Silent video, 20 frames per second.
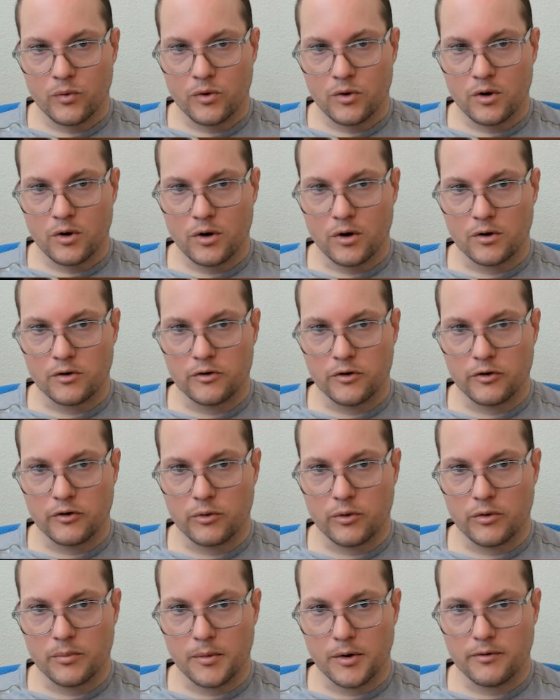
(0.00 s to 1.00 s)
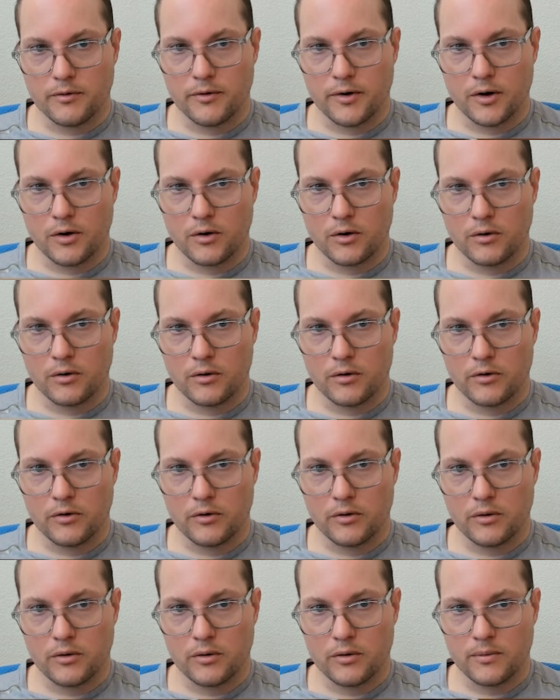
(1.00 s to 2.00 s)
just with my fingers,
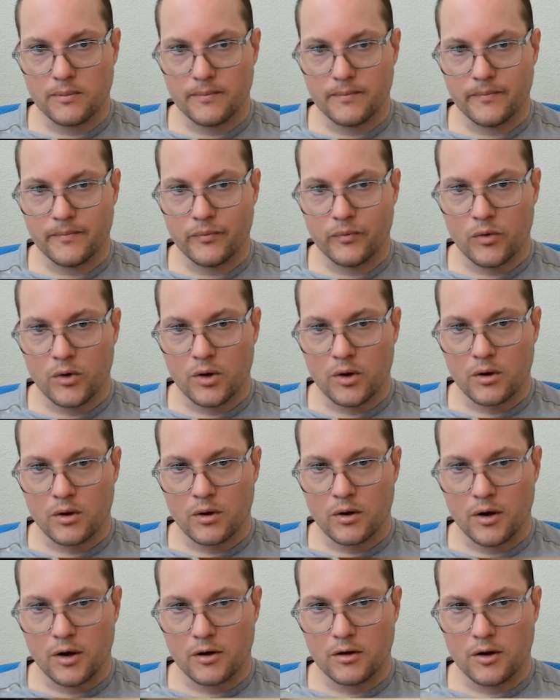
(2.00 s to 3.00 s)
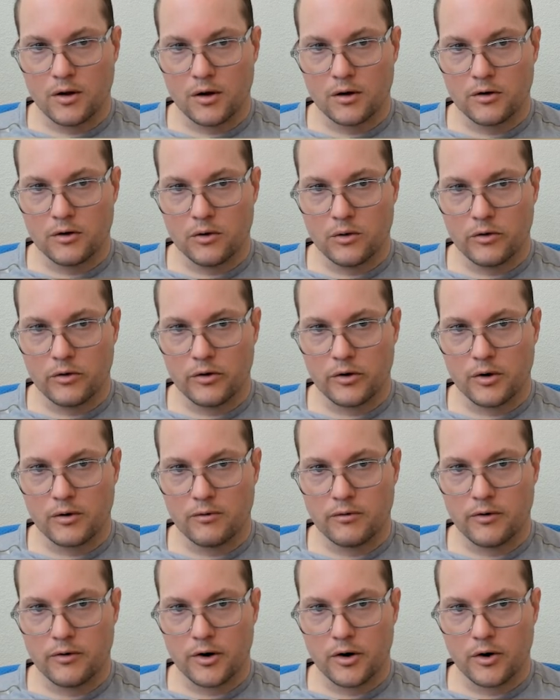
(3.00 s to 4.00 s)
and then using a
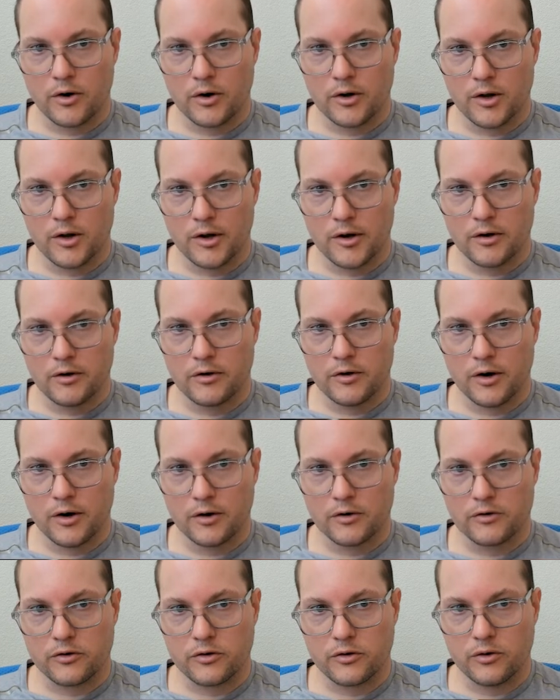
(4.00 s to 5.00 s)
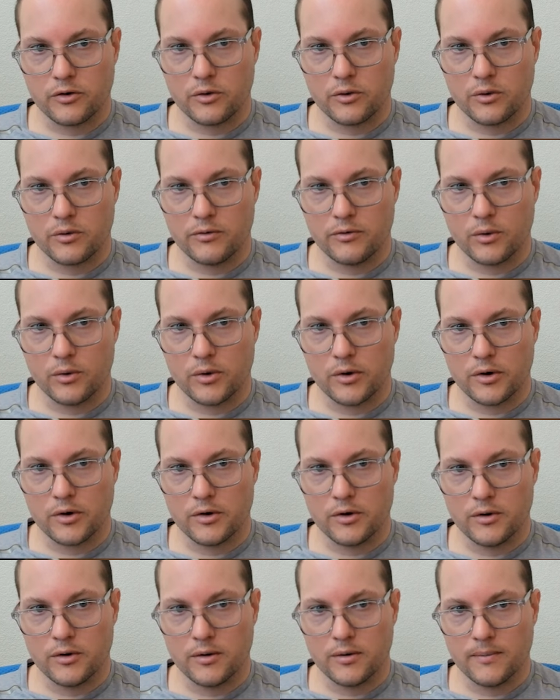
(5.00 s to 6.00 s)
very light touch to
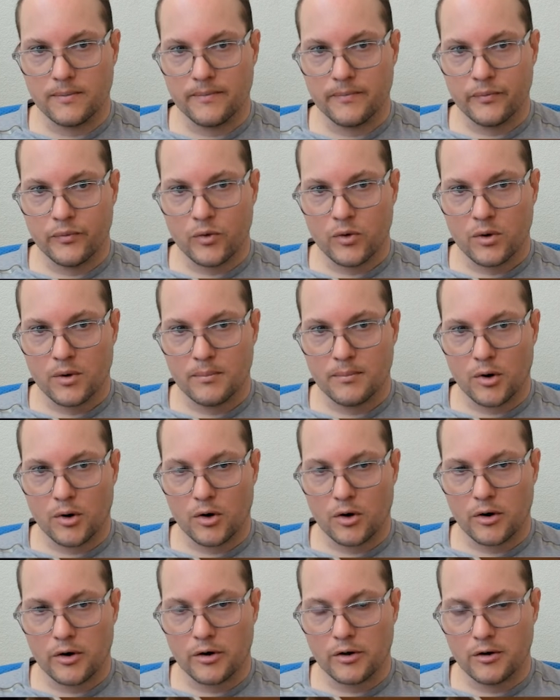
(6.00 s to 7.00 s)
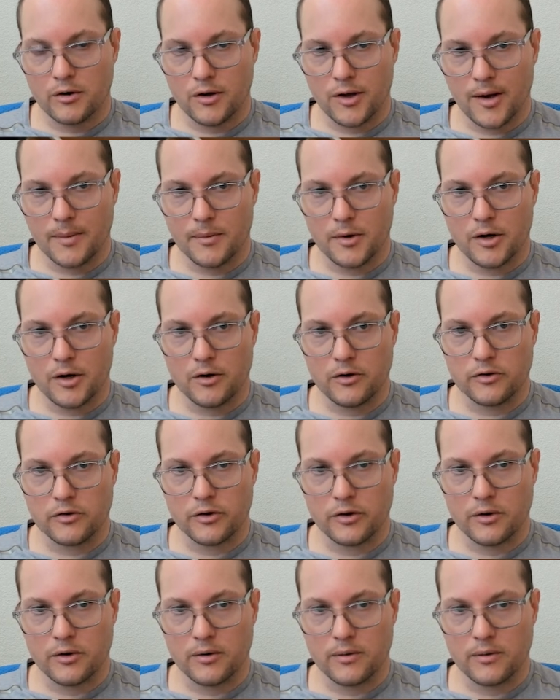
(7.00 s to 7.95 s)
avoid marring the lamination,